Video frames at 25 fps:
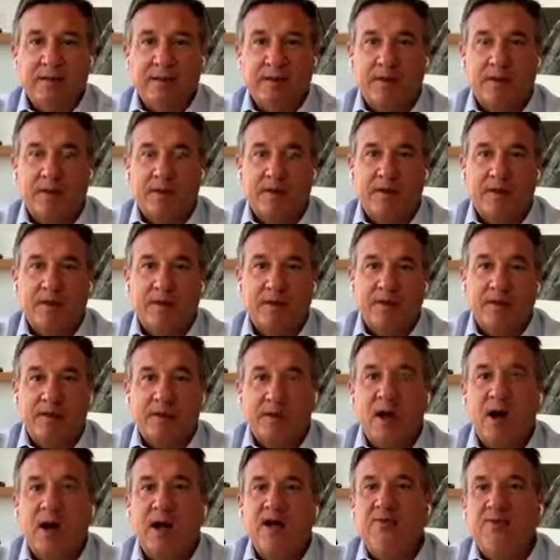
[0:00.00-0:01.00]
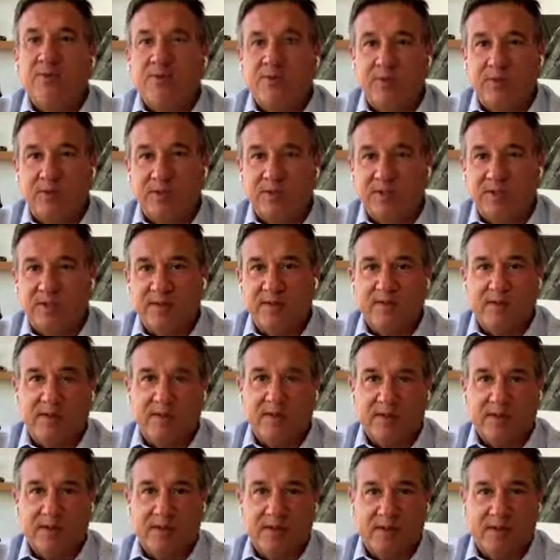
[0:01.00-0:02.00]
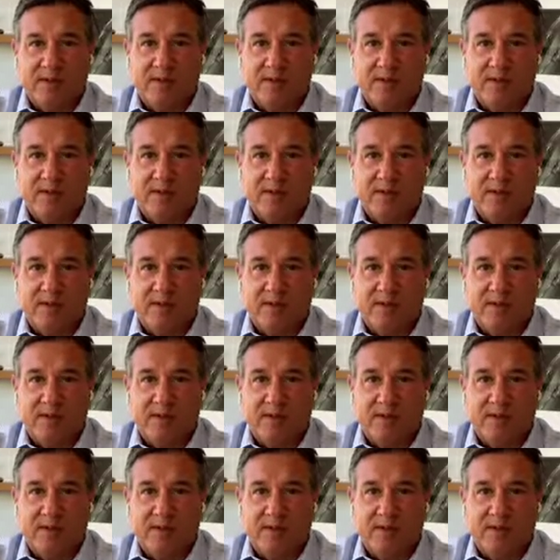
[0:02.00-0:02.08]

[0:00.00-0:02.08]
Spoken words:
the confluence, if you will,